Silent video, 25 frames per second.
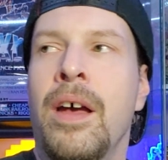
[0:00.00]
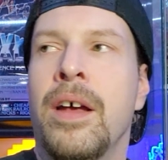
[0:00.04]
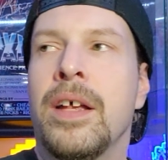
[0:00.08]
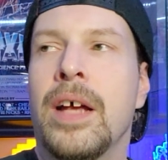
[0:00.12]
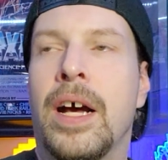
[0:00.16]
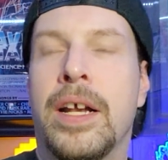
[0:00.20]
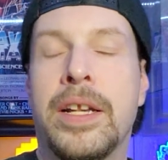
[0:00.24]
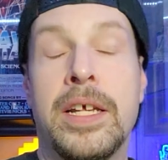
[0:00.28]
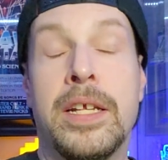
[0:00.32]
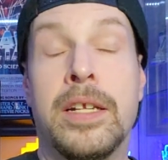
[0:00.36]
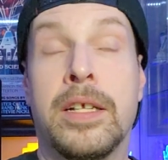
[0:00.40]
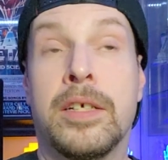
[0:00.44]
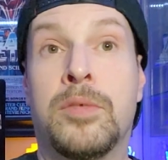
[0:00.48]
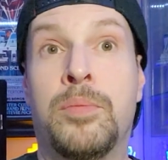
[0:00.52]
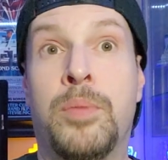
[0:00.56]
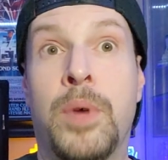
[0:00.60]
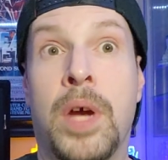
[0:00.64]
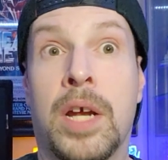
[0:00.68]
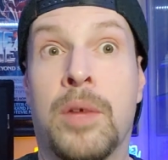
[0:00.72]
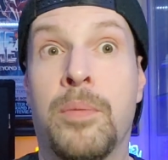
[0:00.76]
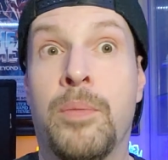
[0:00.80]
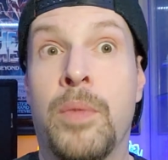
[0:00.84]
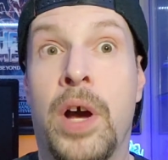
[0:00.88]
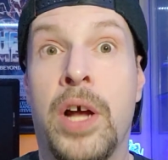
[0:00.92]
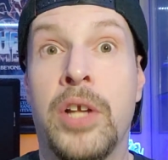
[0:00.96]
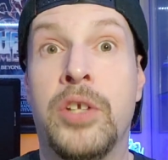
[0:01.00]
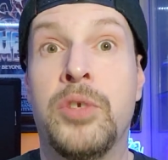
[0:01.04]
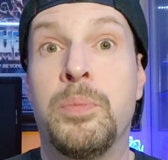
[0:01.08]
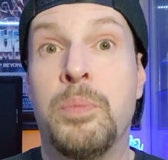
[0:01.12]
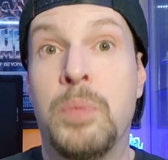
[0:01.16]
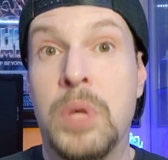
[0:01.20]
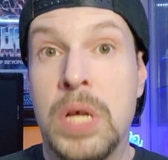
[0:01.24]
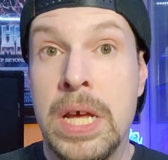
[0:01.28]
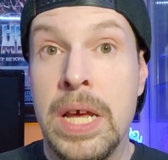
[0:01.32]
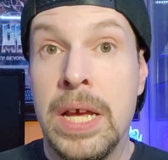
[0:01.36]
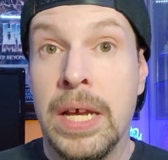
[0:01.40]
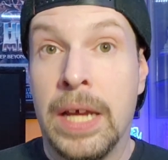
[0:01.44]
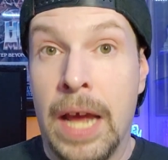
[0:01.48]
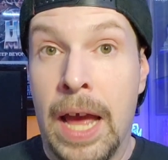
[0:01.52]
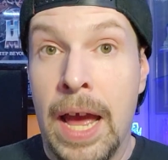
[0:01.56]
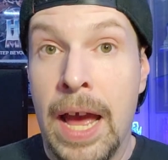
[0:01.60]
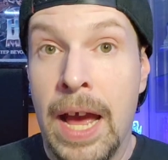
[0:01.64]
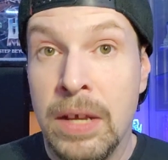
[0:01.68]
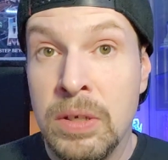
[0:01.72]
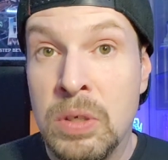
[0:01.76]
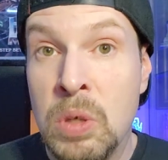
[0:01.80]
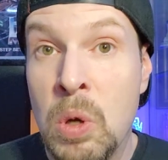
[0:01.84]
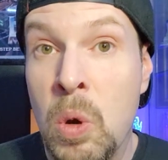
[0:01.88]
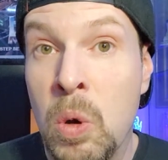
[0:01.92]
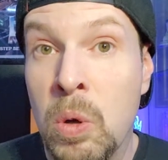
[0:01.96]
I didn't expect much, being
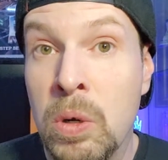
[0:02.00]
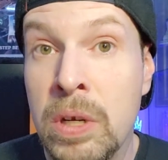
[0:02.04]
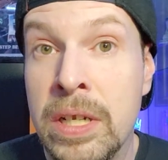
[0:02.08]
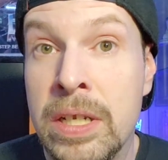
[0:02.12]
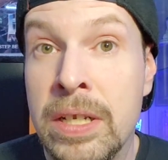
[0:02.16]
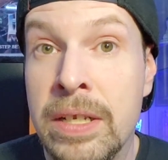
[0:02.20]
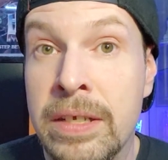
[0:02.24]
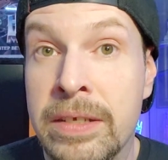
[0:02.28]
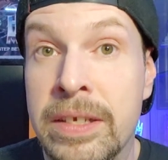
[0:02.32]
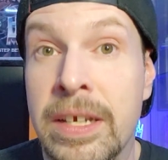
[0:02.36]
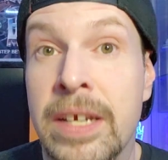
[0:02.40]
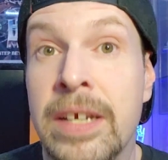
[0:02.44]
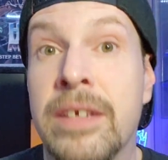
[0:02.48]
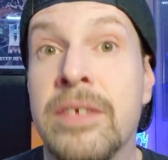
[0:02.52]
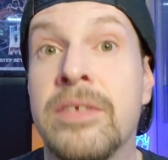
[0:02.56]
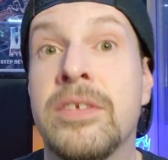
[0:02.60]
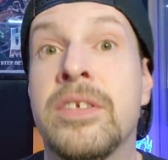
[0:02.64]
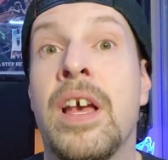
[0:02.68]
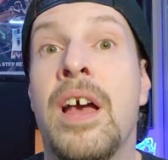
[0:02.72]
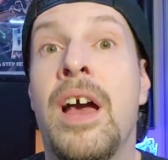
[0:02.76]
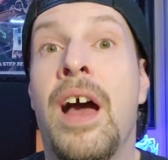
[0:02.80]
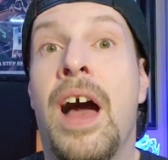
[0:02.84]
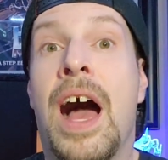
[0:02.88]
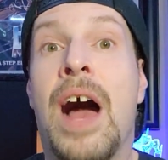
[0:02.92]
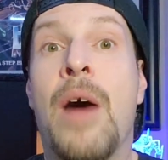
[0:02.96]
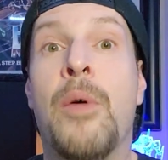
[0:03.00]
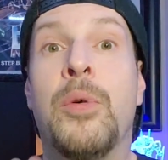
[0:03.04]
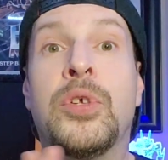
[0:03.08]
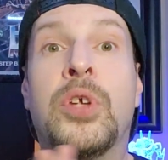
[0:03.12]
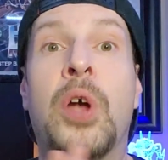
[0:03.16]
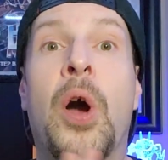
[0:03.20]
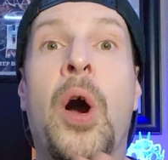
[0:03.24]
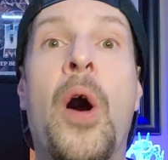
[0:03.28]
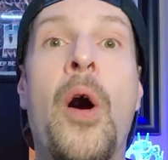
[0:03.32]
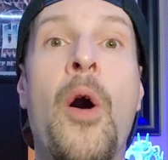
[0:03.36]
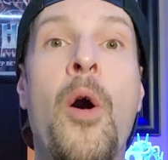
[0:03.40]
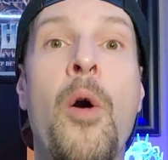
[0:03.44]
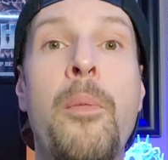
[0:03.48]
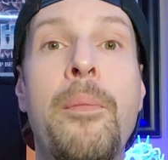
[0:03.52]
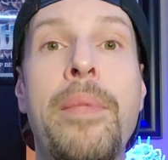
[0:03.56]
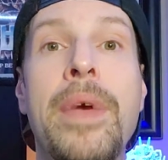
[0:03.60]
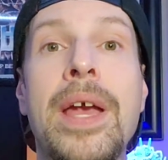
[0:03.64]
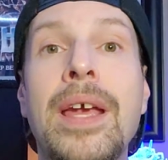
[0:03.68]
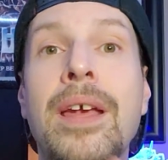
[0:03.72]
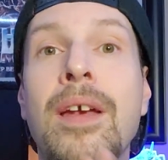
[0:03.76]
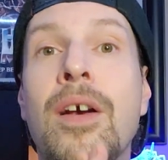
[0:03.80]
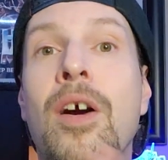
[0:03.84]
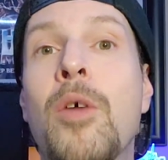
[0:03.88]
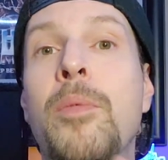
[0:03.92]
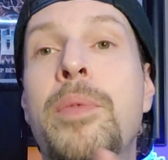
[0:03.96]
as old as it is. I was
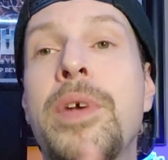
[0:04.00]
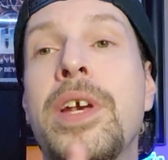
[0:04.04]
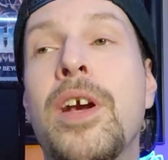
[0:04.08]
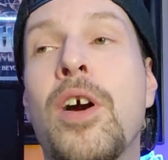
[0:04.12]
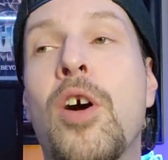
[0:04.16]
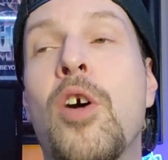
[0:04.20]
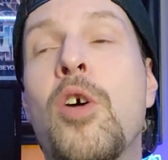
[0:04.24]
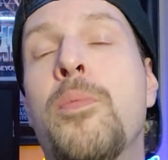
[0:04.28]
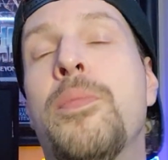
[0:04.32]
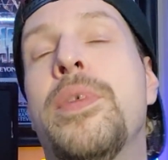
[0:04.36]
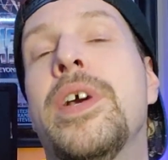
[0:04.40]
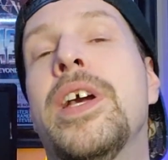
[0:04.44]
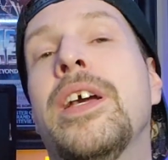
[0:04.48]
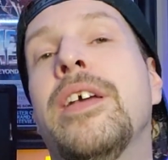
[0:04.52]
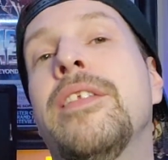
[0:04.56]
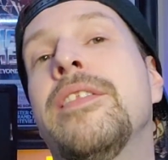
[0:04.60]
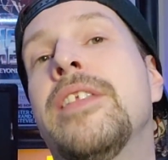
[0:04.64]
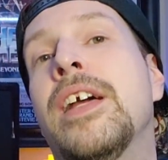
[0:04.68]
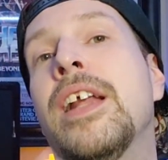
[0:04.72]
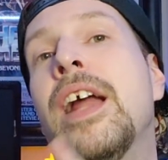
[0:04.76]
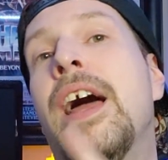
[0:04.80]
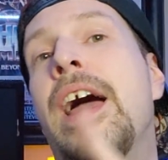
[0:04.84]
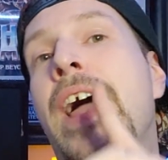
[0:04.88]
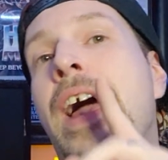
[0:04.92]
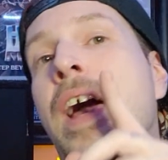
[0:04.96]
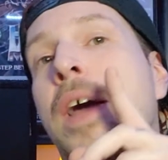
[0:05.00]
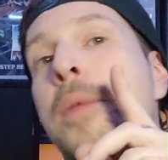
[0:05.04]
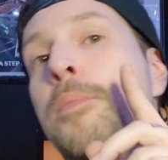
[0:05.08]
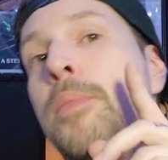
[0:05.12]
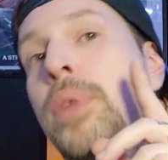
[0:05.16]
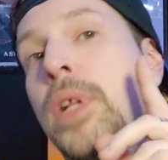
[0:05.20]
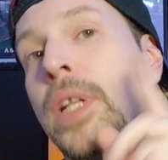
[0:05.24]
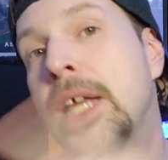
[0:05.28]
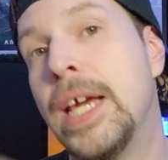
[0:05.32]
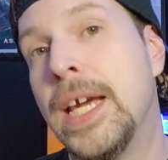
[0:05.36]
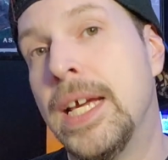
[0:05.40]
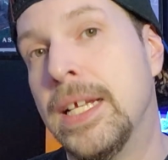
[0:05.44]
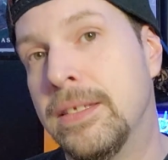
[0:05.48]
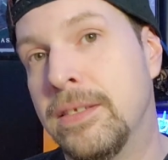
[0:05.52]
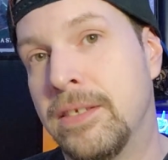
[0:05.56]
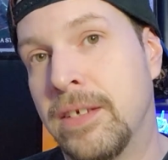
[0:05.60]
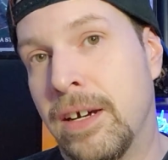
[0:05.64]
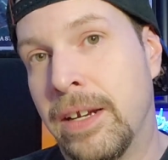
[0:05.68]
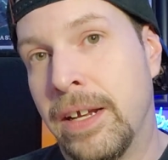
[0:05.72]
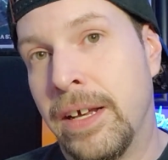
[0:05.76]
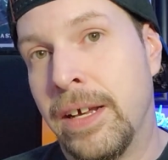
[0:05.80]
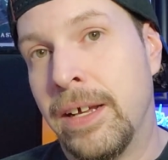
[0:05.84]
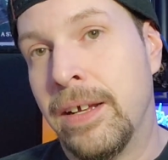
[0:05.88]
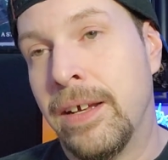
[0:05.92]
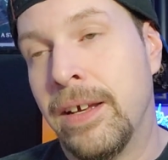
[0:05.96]
hoping, hoping, hoping that it had blades
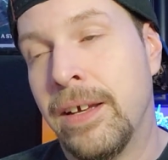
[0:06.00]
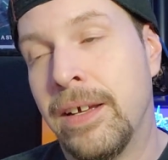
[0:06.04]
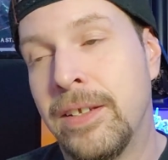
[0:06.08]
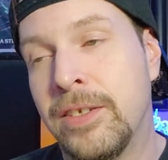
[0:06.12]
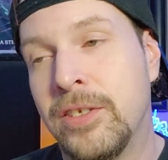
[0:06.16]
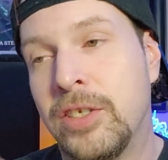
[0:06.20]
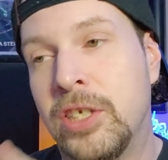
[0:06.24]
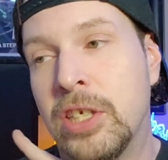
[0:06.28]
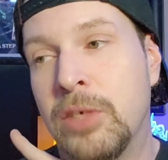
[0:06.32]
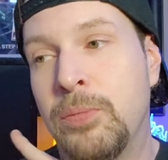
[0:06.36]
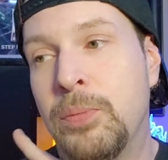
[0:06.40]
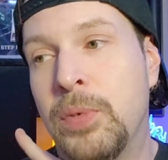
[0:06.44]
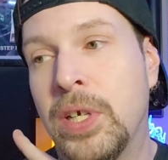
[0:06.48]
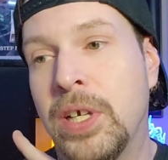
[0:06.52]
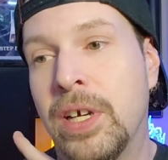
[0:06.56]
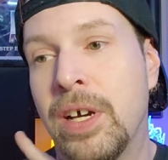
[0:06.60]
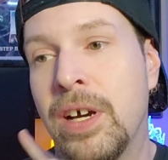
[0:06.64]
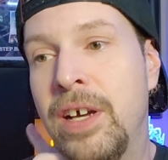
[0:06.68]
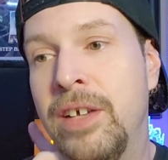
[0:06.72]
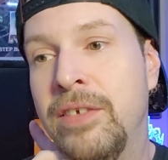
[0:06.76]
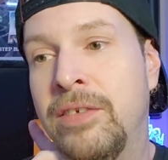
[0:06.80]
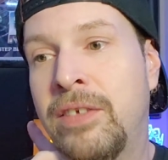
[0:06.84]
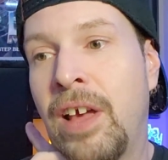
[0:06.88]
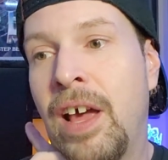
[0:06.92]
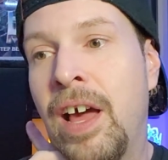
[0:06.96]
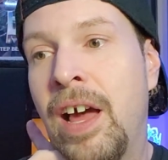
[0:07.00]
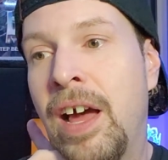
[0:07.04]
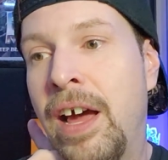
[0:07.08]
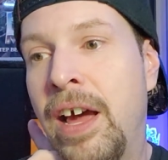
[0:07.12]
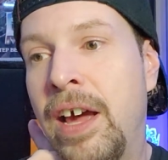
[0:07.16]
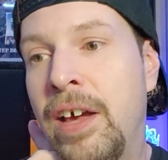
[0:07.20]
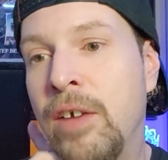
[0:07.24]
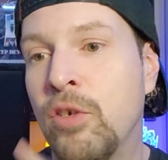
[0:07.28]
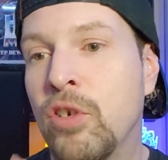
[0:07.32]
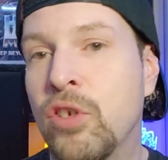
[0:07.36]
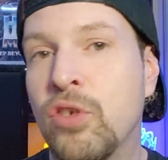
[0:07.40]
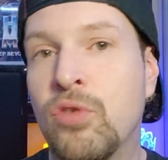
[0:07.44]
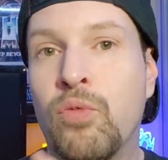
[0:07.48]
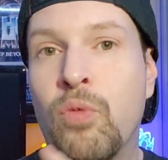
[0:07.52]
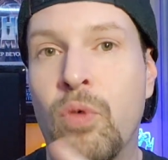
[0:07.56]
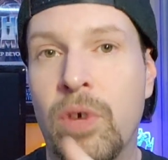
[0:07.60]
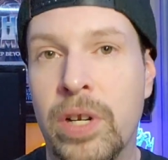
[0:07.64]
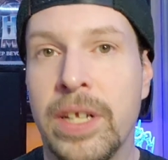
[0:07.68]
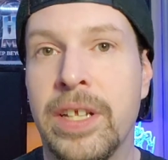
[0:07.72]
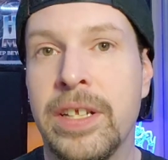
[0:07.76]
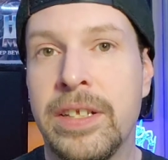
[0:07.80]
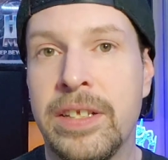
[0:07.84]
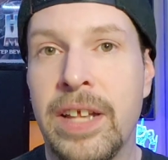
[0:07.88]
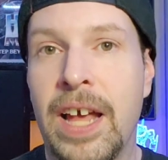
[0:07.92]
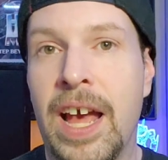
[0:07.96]
on it just because I just
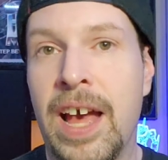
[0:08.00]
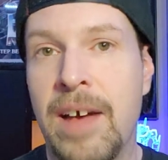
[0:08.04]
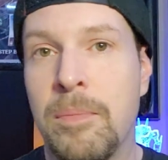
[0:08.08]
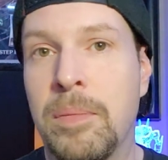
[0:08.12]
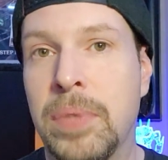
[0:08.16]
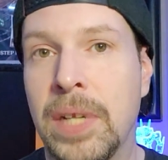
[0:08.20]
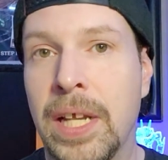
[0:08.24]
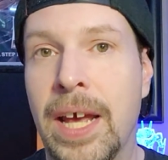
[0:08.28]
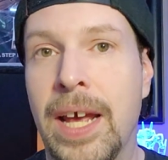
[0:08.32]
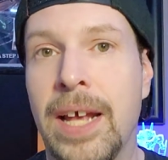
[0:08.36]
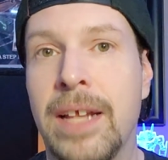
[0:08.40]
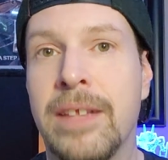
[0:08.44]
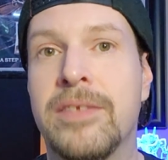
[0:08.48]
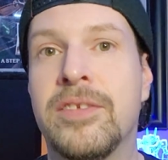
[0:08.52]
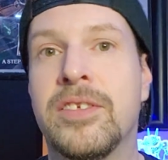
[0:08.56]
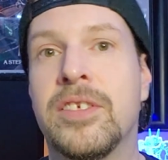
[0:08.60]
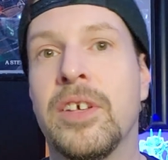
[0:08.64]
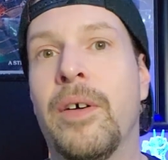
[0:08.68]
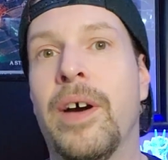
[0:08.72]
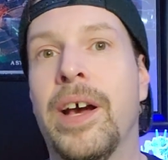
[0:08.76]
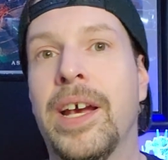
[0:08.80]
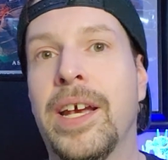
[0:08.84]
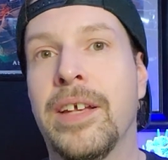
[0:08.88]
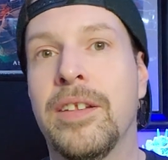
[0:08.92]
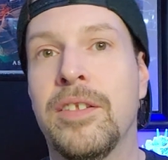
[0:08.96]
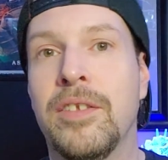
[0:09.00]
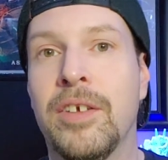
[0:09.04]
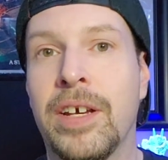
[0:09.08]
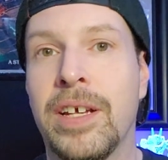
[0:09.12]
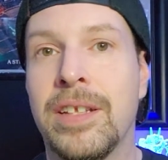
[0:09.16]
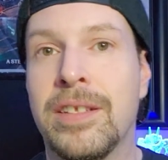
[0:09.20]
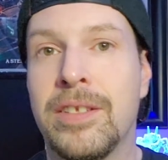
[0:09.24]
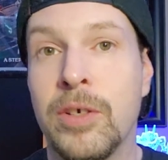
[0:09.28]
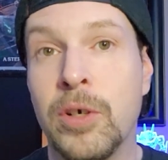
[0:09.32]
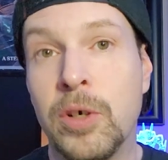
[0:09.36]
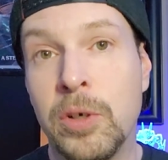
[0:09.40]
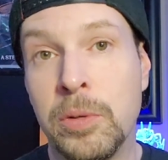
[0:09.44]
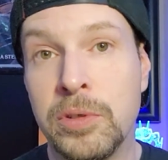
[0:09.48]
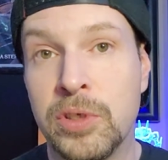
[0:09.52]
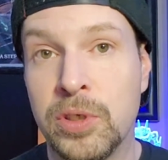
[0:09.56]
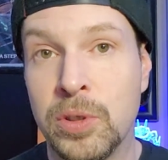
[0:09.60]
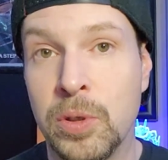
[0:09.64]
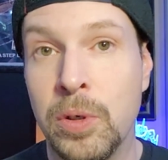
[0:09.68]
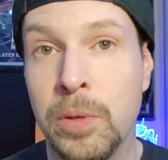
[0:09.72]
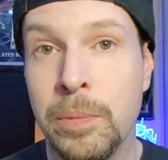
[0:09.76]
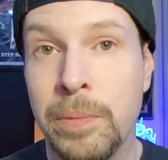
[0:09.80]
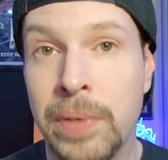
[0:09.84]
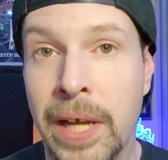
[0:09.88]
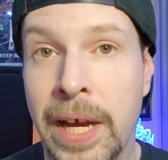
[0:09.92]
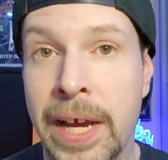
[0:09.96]
wanted to have blades so I could look at the old
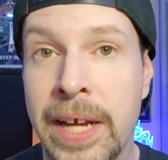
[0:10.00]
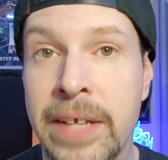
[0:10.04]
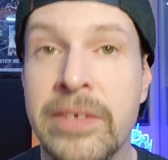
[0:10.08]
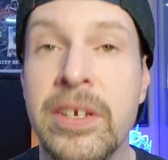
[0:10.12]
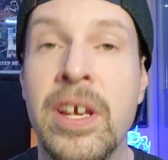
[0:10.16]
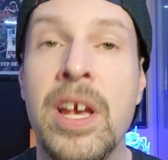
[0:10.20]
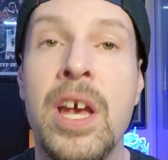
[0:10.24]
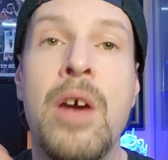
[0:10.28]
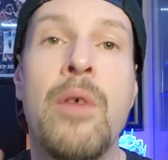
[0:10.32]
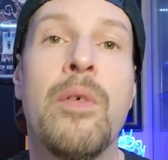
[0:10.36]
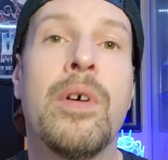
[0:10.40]
school blades.